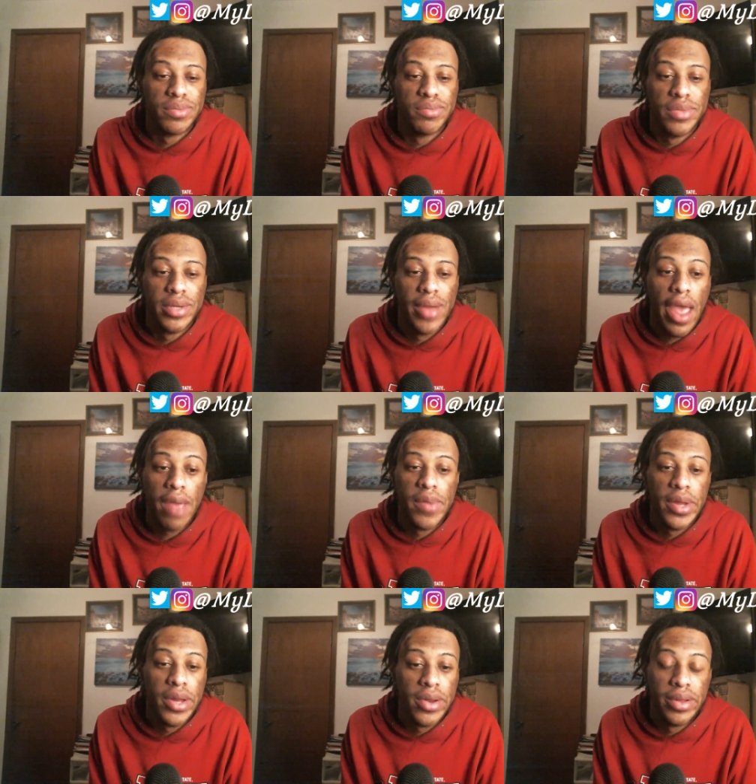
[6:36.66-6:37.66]
but I ain't
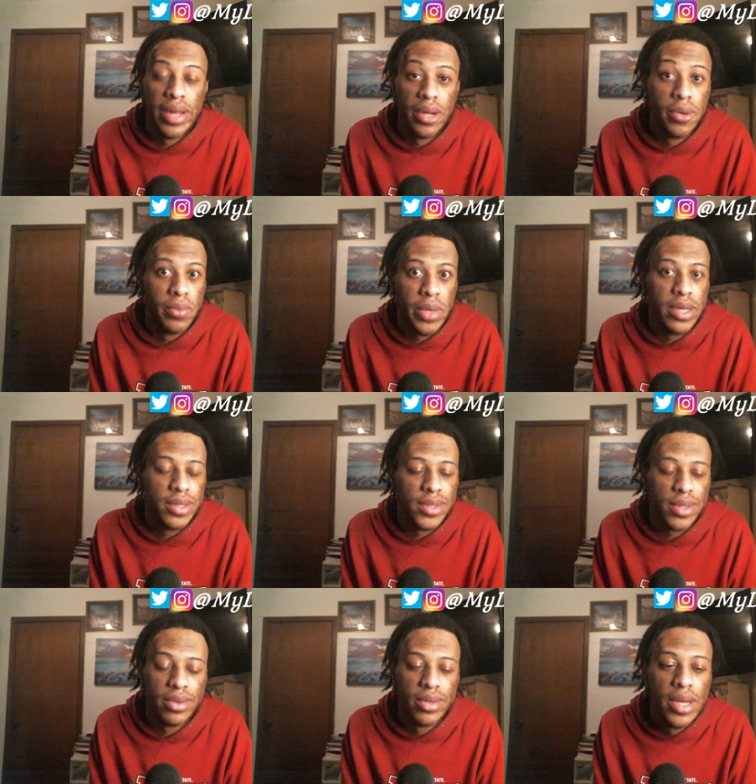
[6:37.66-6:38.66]
been there in like a week.
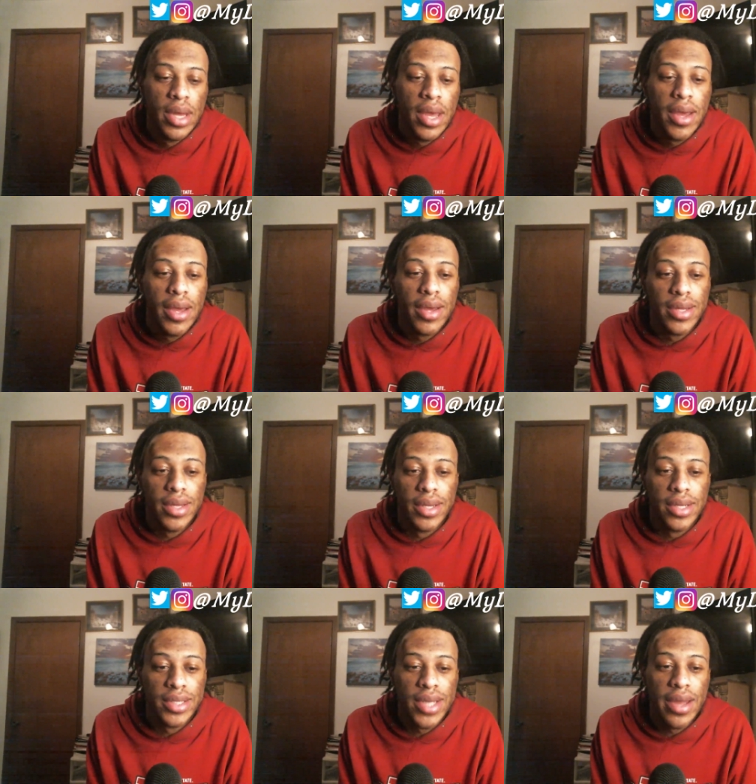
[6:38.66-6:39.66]
So yeah,
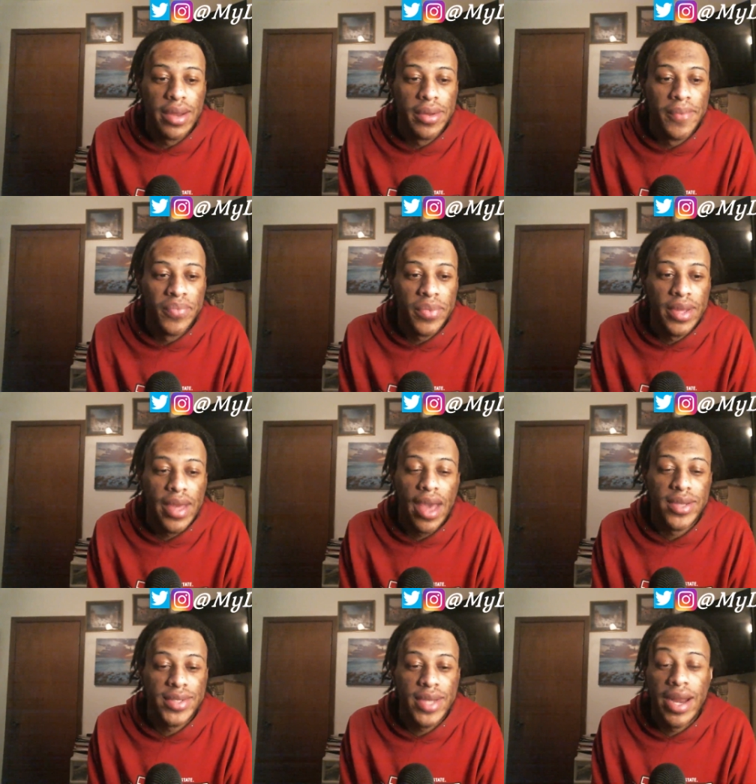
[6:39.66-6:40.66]
it's kind of
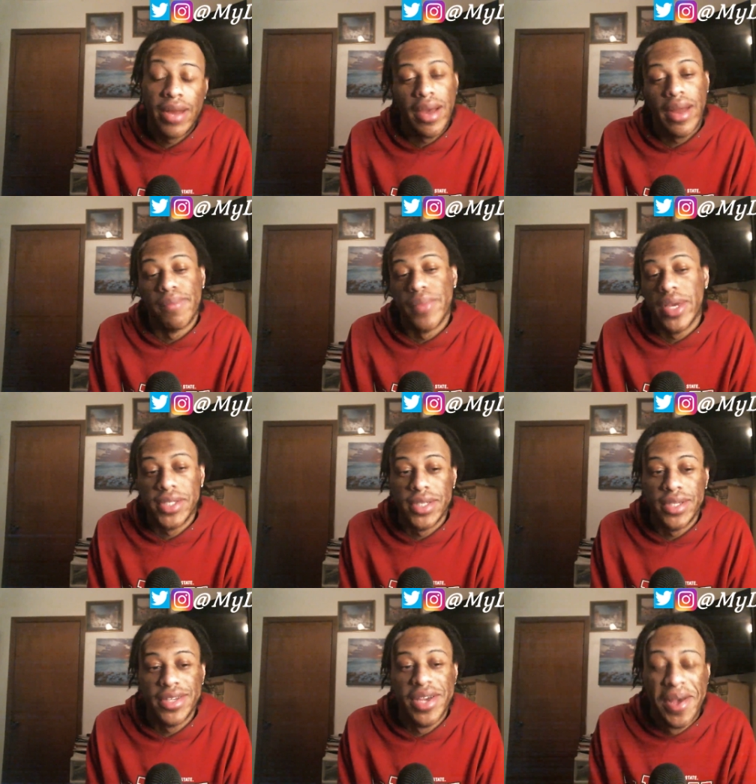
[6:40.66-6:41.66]
outside. I'm kind of
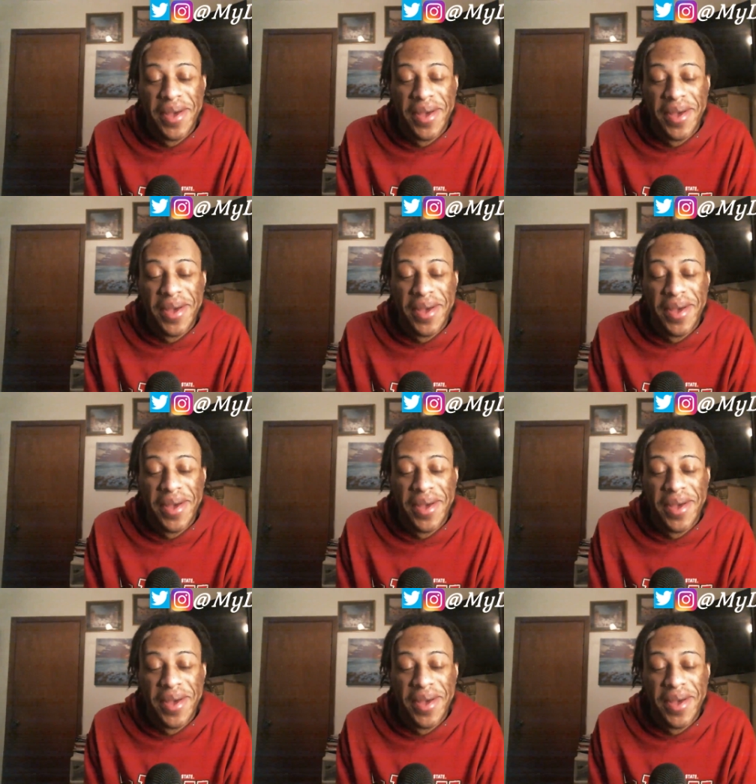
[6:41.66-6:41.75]
missing you.